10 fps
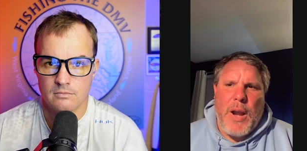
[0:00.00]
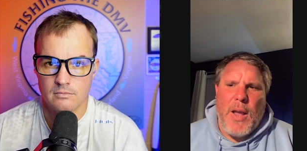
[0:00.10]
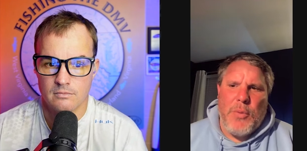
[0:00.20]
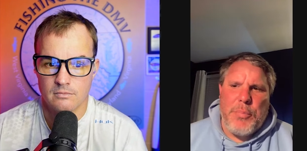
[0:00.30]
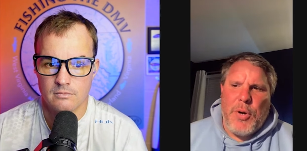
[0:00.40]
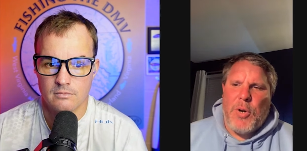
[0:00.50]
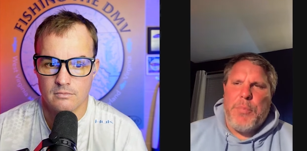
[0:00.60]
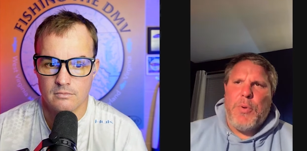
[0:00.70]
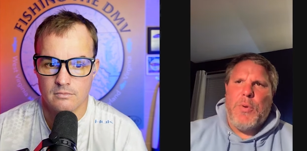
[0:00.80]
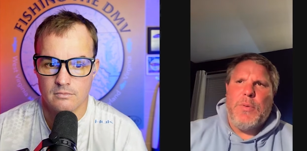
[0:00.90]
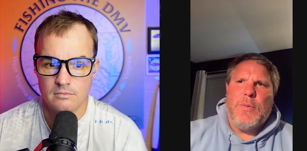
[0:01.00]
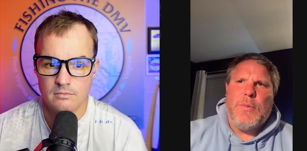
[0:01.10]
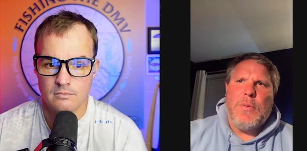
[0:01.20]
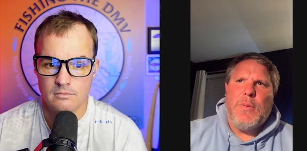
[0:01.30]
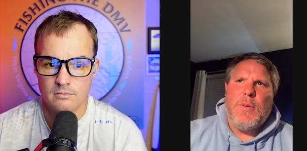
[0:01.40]
Speaker 1: It's brown,
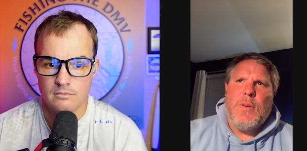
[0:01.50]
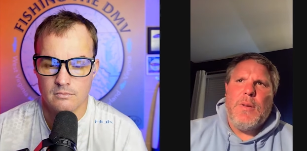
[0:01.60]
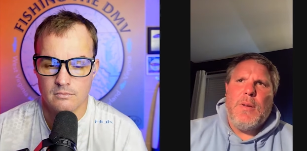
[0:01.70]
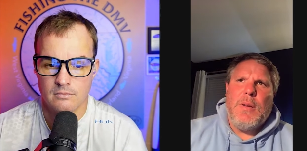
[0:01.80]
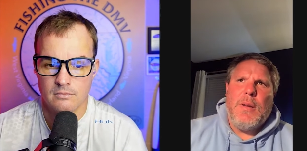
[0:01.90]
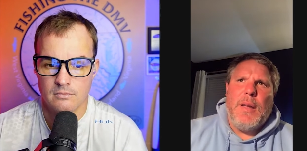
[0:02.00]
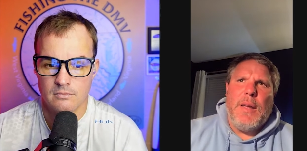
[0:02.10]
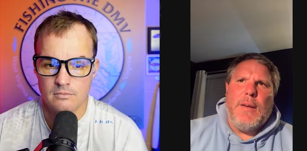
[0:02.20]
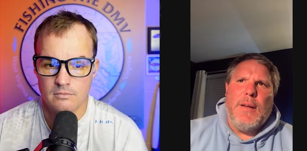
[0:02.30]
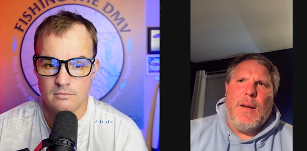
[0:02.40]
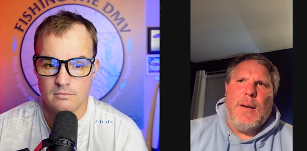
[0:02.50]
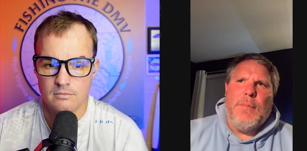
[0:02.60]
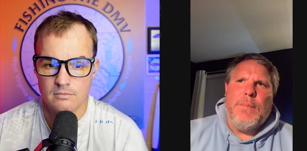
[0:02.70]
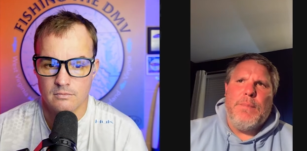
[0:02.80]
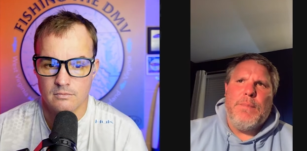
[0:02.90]
purple, and
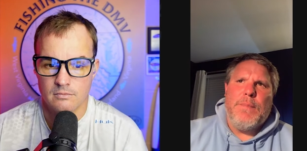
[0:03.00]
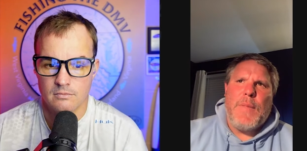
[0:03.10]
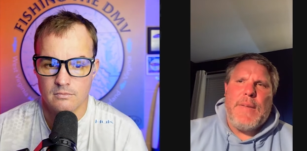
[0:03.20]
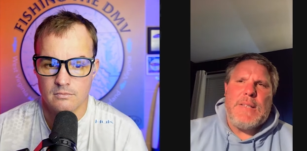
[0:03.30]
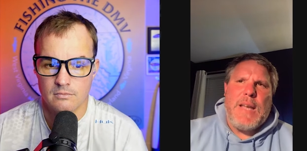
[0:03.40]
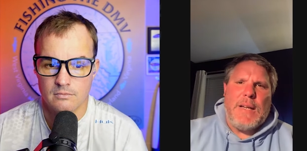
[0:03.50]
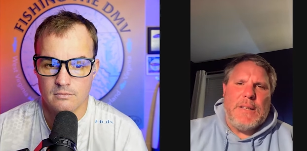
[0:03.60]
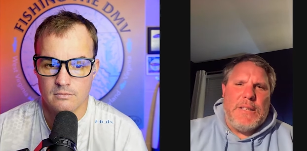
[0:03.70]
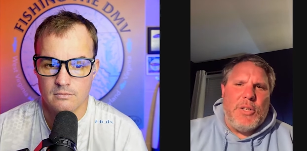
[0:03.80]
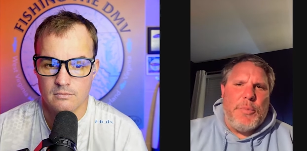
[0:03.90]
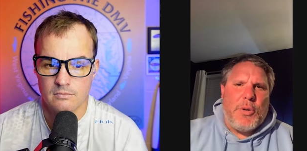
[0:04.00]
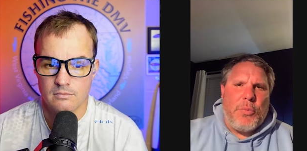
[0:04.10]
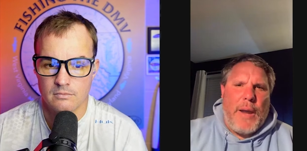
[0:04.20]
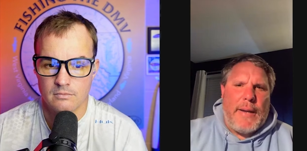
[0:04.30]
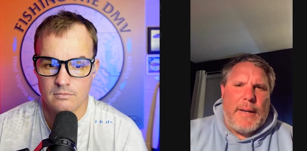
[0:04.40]
I think it's got a
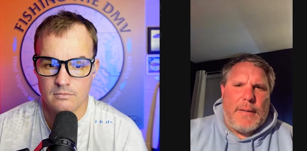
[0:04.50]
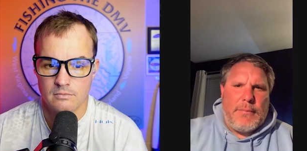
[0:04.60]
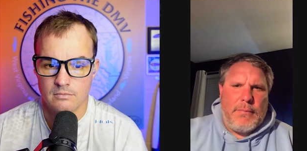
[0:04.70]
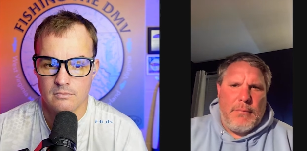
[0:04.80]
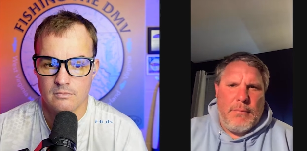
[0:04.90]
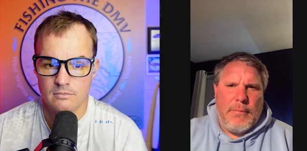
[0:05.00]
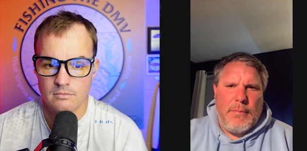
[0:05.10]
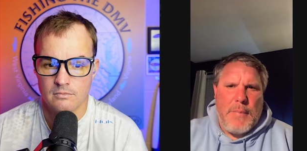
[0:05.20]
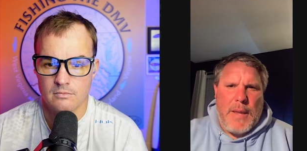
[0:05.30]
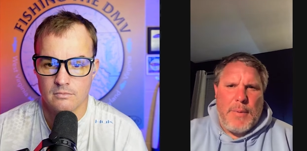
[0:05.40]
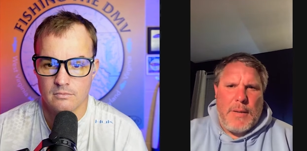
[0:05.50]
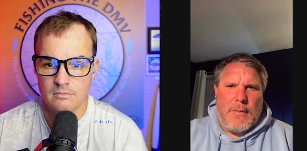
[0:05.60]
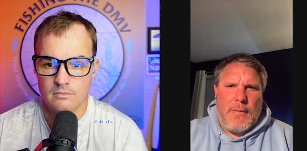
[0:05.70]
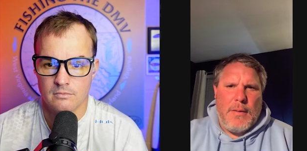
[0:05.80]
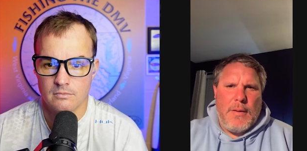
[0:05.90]
little bit of red in it,
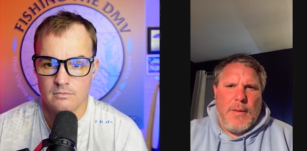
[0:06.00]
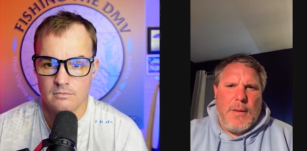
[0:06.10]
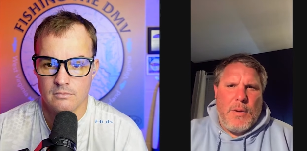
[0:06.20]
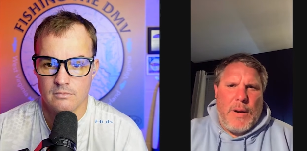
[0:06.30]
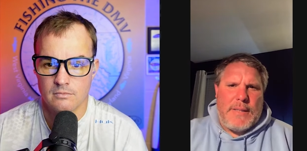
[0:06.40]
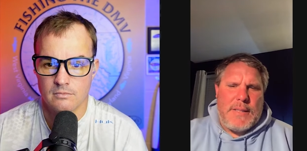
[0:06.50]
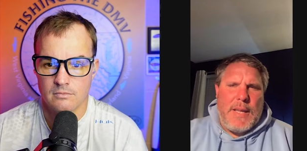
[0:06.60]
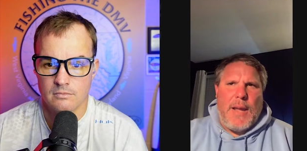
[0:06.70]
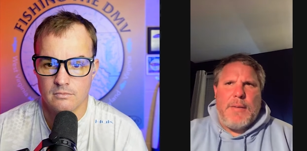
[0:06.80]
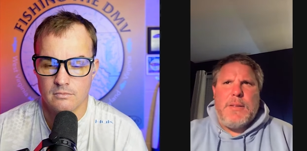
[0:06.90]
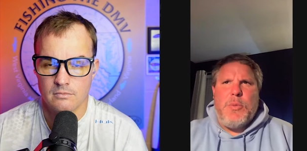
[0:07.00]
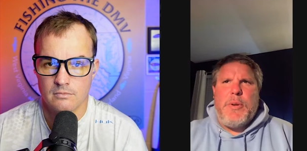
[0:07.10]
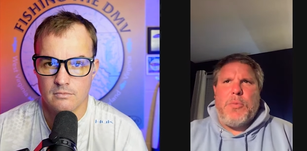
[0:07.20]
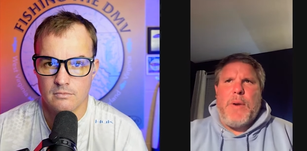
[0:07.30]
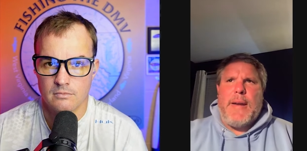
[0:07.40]
maybe. Yeah,
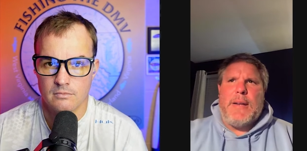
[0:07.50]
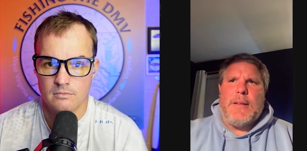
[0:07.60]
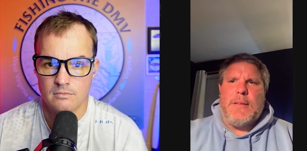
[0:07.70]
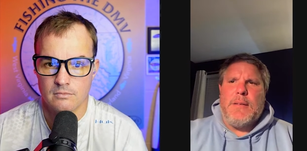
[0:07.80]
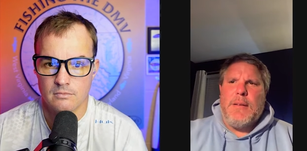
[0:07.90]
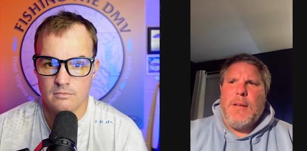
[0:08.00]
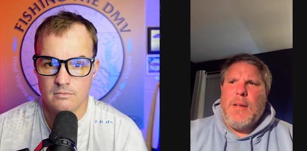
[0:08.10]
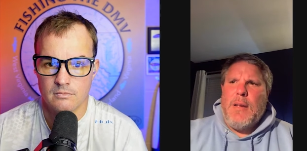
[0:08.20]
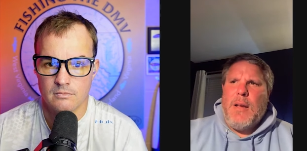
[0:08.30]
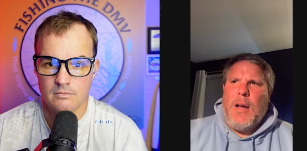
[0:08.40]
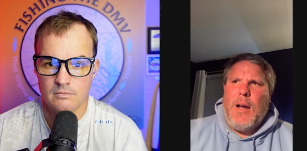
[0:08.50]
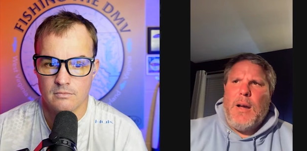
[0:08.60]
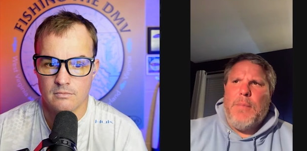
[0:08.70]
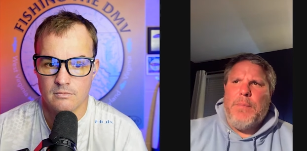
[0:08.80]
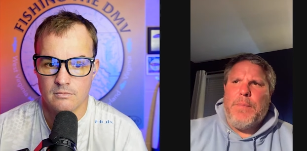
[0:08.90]
a little bit of red in it.
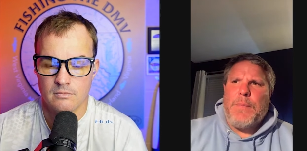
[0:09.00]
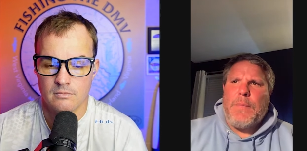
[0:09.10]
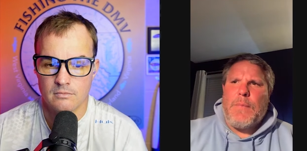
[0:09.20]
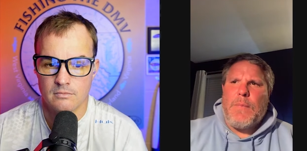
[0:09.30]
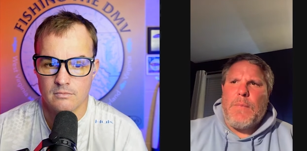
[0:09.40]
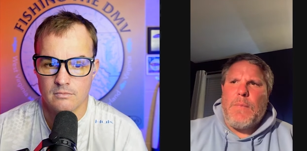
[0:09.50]
I